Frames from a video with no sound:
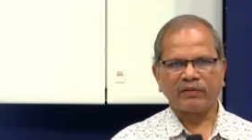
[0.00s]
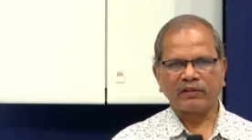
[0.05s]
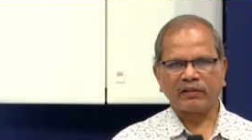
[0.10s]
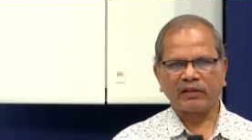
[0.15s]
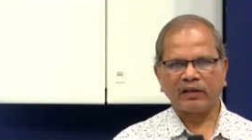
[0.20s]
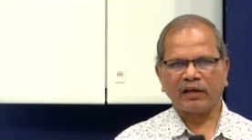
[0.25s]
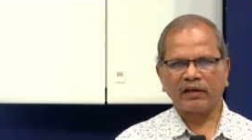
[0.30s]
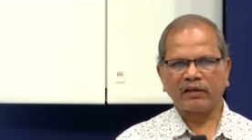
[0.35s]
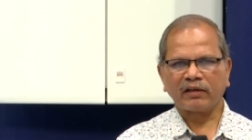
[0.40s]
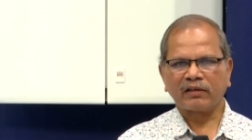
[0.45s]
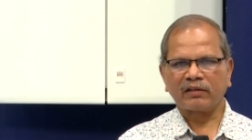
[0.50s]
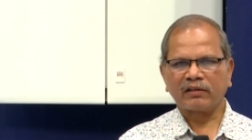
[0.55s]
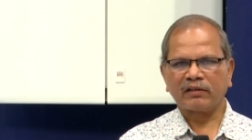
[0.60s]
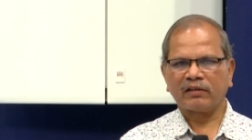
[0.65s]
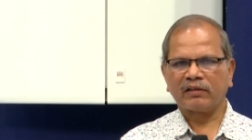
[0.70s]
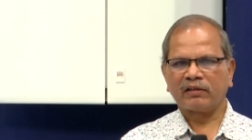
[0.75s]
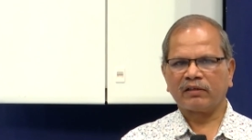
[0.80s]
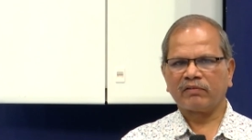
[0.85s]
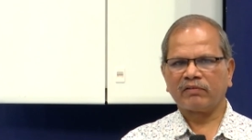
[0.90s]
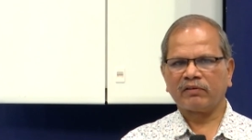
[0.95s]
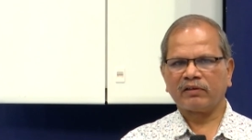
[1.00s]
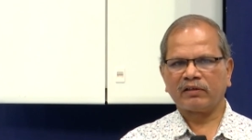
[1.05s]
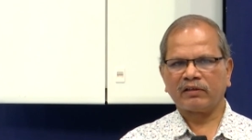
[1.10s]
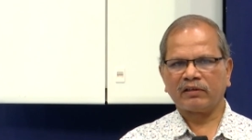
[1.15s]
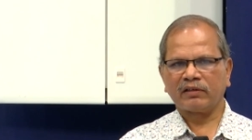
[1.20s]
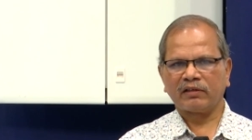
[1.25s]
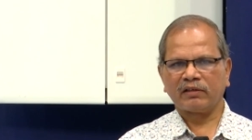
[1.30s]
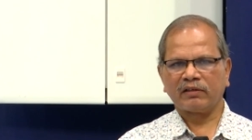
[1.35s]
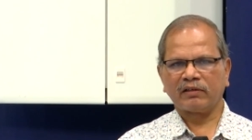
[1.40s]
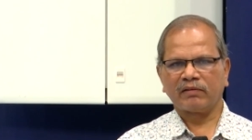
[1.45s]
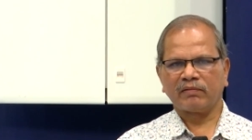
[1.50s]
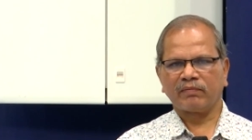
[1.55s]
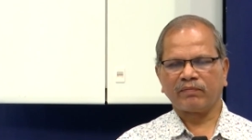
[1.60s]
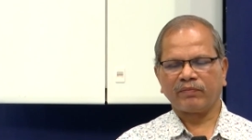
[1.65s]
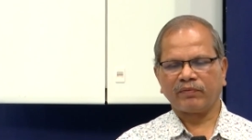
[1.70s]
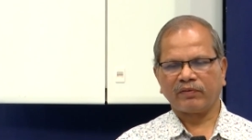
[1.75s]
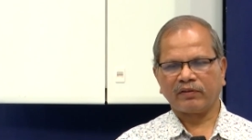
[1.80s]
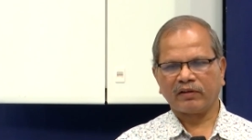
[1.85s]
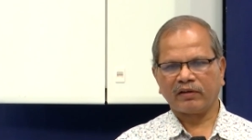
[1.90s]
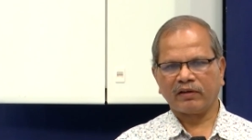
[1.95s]
thank our
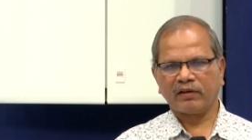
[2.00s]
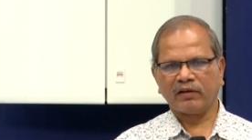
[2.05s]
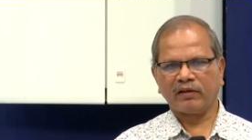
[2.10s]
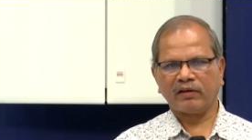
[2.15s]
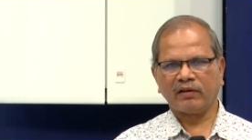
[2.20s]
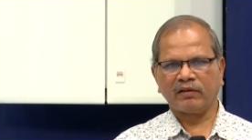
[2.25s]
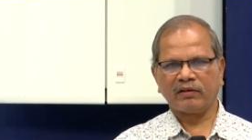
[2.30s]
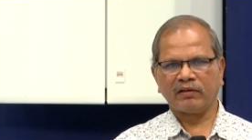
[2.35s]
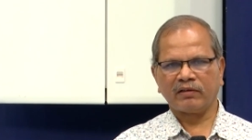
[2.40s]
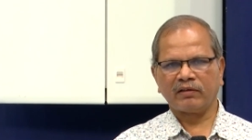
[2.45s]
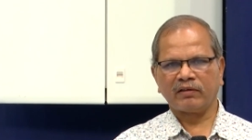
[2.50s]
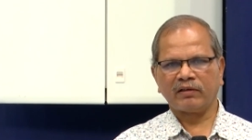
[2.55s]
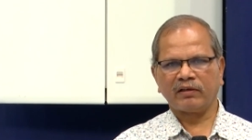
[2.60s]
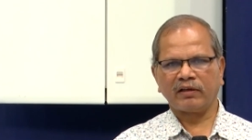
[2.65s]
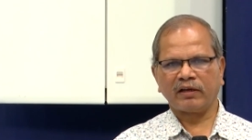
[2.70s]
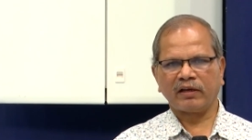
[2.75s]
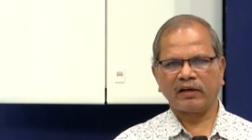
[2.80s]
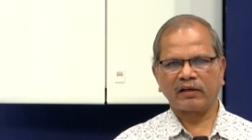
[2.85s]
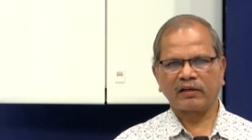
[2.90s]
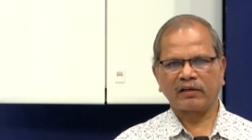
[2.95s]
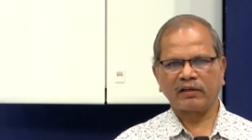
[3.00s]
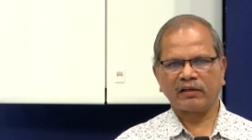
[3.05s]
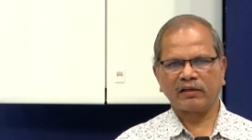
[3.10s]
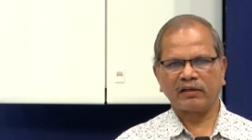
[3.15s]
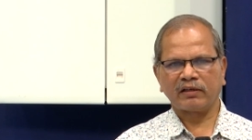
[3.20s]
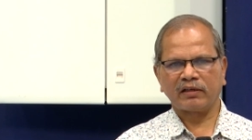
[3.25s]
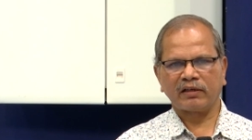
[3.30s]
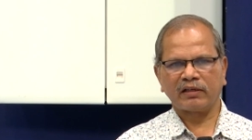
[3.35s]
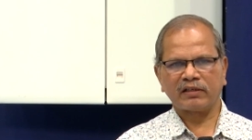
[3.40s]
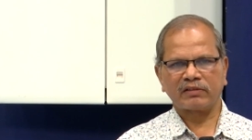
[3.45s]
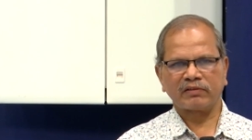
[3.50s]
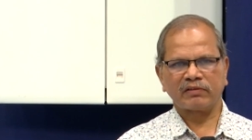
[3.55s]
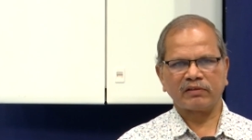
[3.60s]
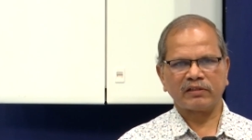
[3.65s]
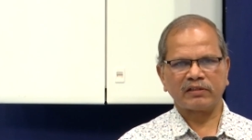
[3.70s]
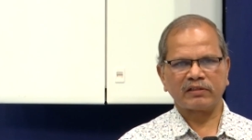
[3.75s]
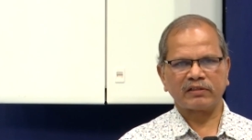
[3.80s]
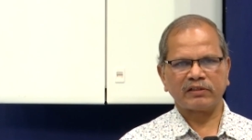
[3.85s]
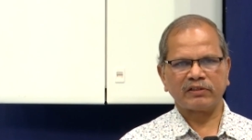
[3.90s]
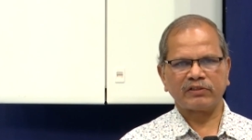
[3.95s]
director as well
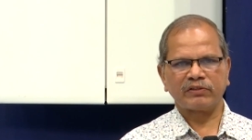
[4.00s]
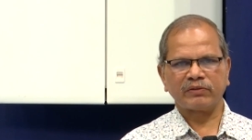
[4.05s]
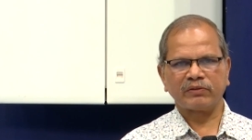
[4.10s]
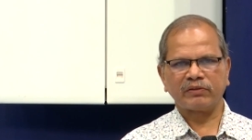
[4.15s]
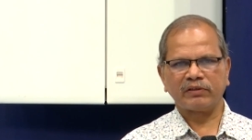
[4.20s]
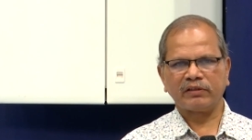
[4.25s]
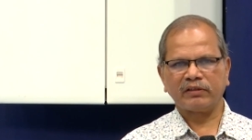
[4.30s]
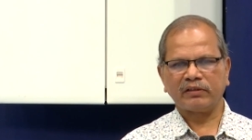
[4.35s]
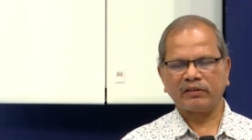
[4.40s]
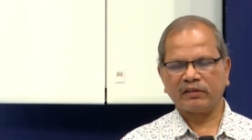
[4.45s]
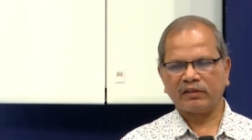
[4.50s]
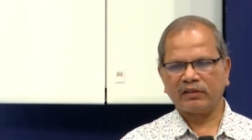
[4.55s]
as HOD,